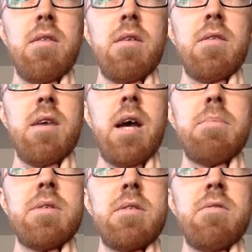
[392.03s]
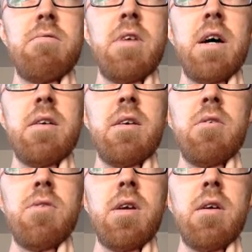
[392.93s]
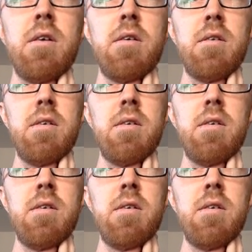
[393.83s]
that the absolute value here